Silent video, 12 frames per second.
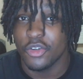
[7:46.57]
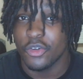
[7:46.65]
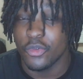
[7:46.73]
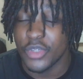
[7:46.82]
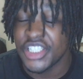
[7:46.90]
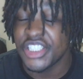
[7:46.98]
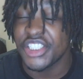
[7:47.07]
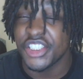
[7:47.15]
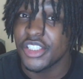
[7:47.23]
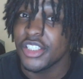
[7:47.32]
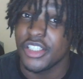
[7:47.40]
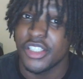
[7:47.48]
which,
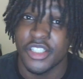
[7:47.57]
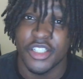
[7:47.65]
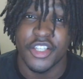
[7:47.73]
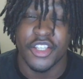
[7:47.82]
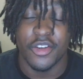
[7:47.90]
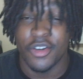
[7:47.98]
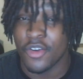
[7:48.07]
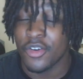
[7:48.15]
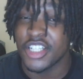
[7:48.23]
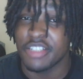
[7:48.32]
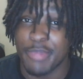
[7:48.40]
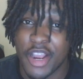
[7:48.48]
you know,
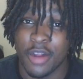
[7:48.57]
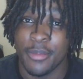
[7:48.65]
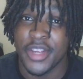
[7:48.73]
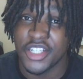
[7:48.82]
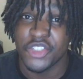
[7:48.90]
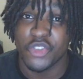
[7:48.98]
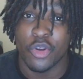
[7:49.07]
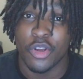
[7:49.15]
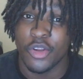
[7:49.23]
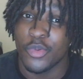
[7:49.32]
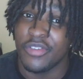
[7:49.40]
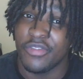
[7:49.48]
in a Spider-Man
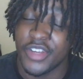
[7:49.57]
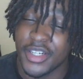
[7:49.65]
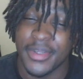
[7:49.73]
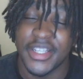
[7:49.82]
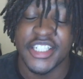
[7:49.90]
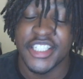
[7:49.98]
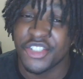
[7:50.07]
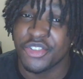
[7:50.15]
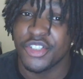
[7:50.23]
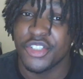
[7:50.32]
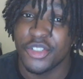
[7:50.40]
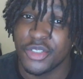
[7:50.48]
story, when Venom gets
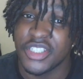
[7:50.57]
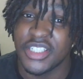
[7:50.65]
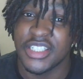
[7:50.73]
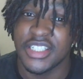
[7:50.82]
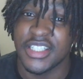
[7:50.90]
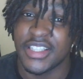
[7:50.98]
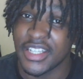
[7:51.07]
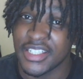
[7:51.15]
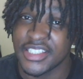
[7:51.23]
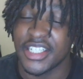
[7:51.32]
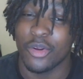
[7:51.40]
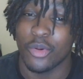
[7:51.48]
introduced,
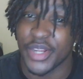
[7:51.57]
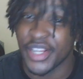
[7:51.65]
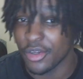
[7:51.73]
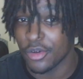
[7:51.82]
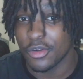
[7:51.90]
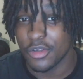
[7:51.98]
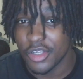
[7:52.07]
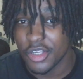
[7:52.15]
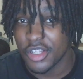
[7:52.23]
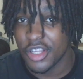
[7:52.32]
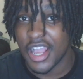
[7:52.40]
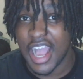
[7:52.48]
things get real.
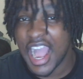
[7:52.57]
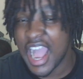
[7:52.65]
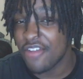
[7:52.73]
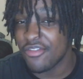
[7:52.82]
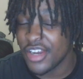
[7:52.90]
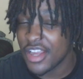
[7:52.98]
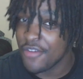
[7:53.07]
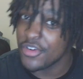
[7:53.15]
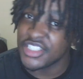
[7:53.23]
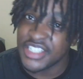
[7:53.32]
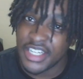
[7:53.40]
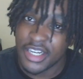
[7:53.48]
I've never
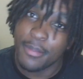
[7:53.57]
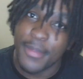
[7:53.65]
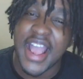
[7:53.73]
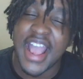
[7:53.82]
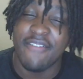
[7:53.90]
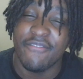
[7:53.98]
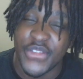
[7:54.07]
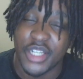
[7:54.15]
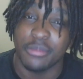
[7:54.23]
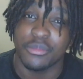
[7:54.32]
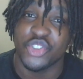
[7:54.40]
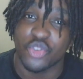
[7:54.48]
seen a bad
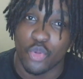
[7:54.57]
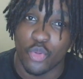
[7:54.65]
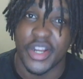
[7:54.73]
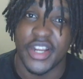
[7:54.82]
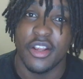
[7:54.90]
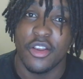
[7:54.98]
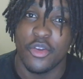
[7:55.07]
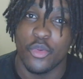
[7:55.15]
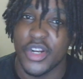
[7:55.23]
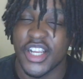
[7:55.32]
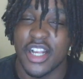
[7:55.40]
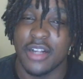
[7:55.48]
Venom story
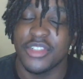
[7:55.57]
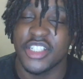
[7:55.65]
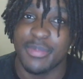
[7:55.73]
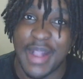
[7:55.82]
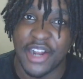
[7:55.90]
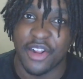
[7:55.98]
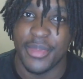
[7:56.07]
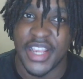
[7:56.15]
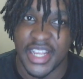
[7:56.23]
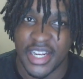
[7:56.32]
when it comes to Spider-Man.